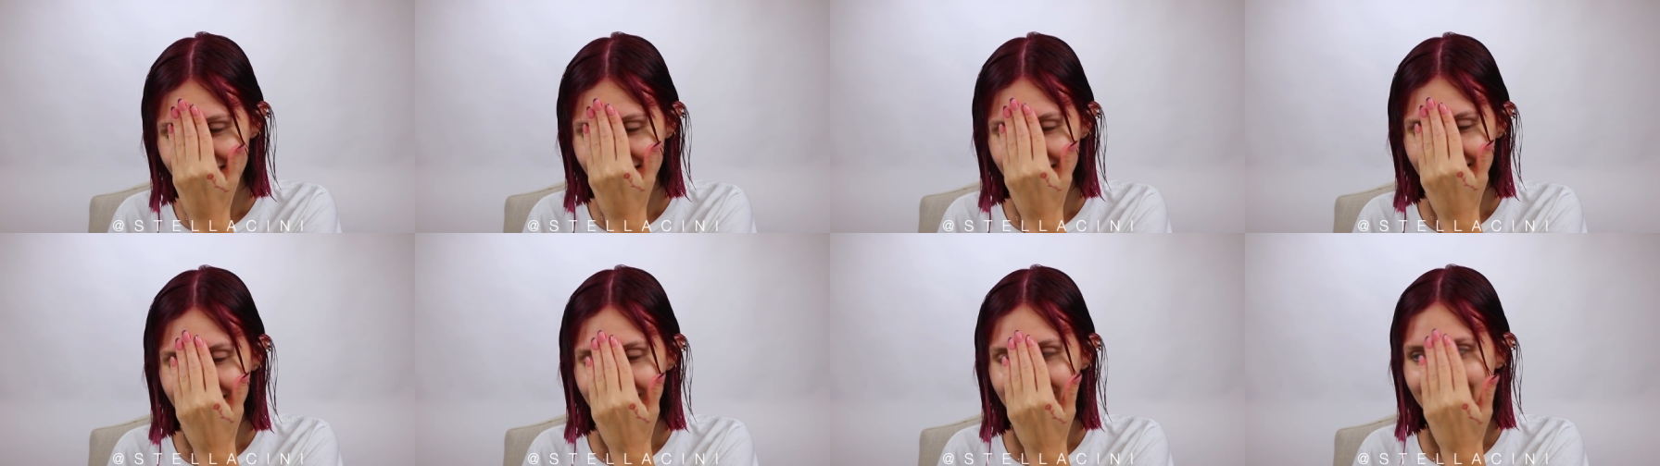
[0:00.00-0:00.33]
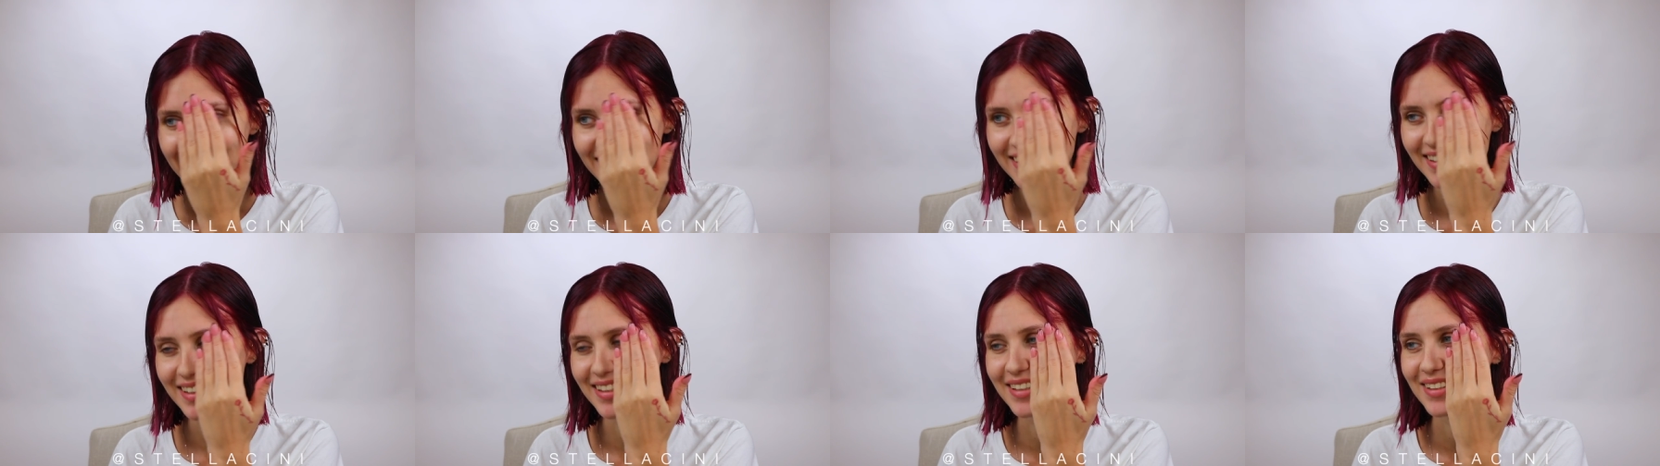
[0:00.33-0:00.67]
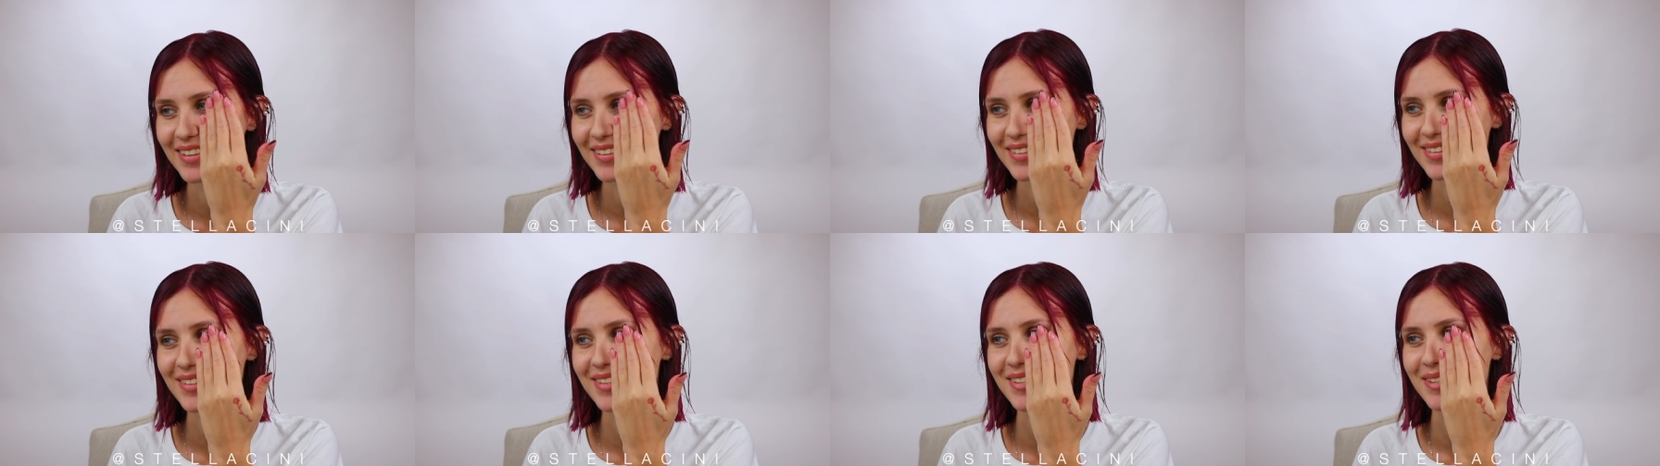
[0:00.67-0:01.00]
they
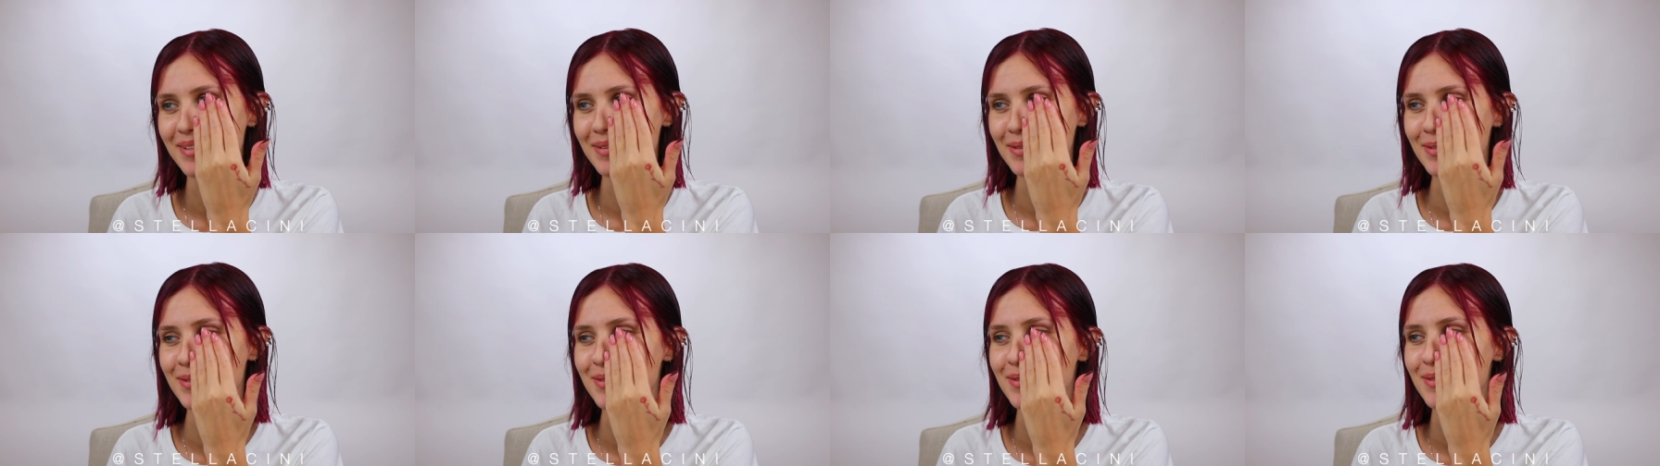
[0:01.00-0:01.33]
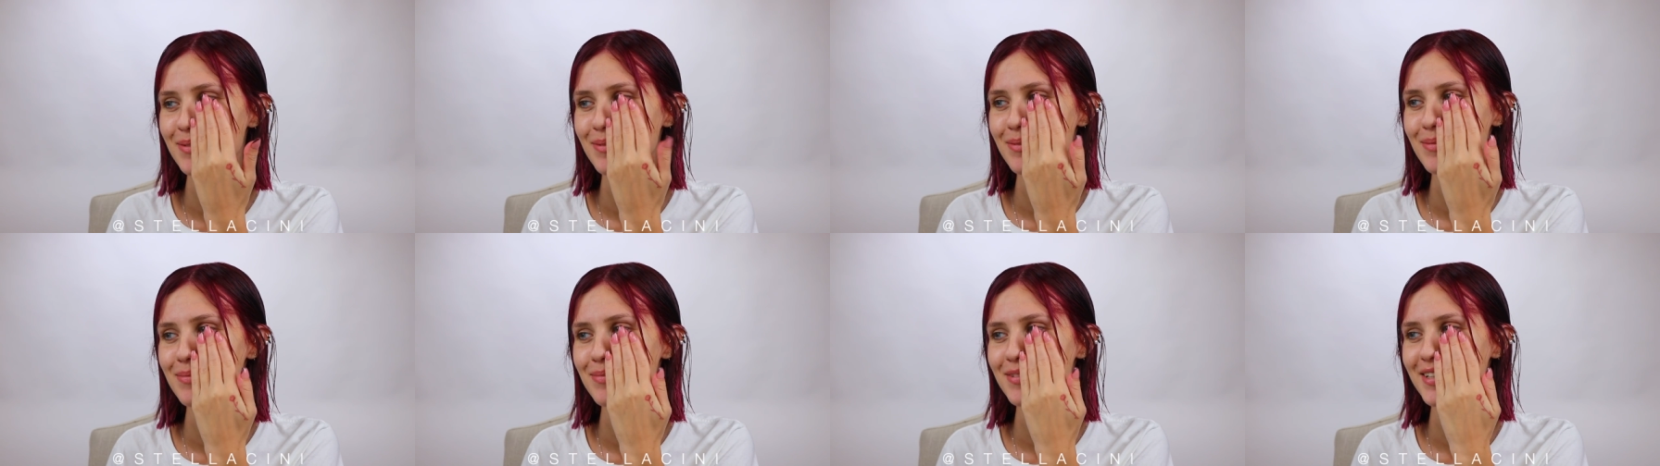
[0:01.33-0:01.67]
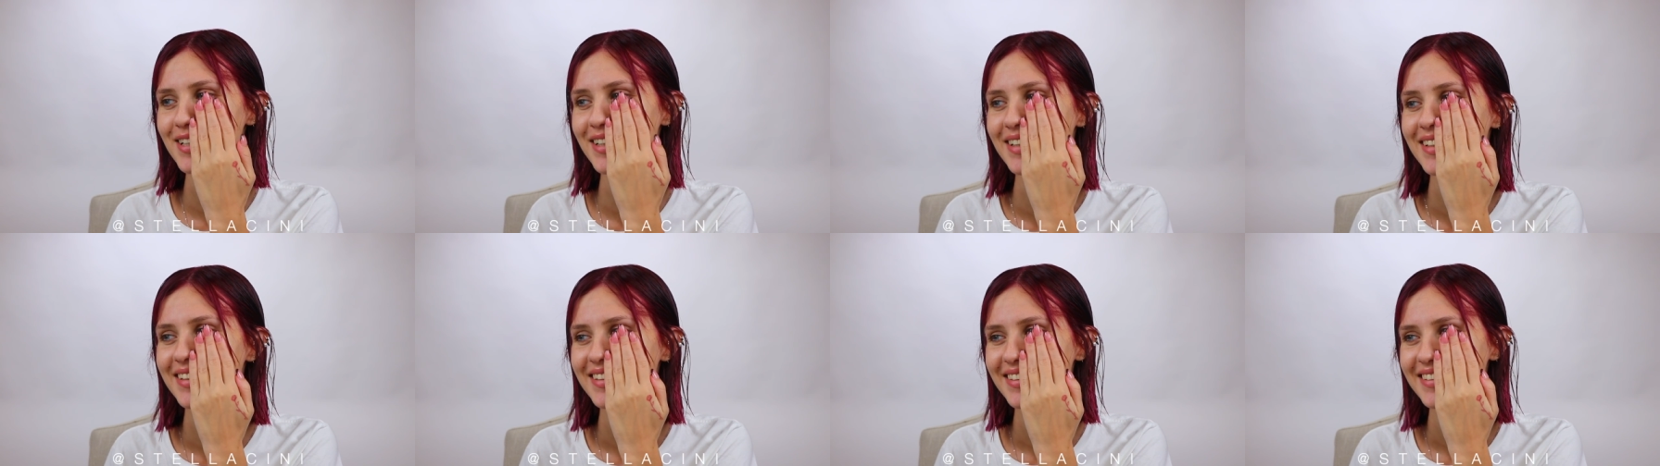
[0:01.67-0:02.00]
look so
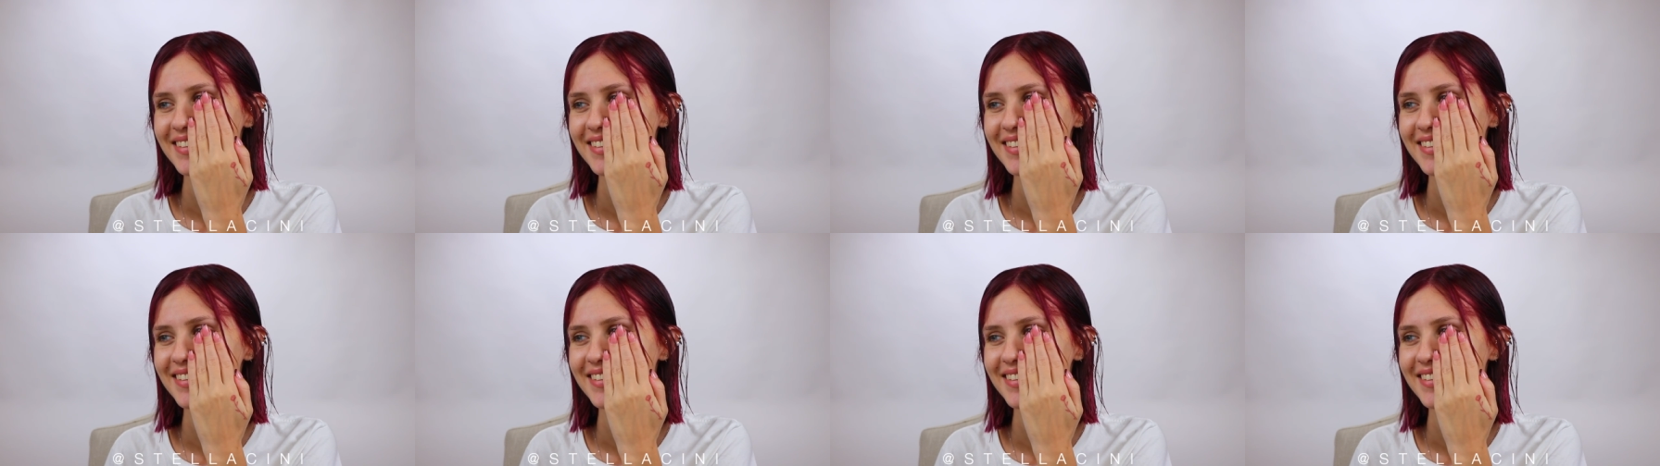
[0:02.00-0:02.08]
stupid.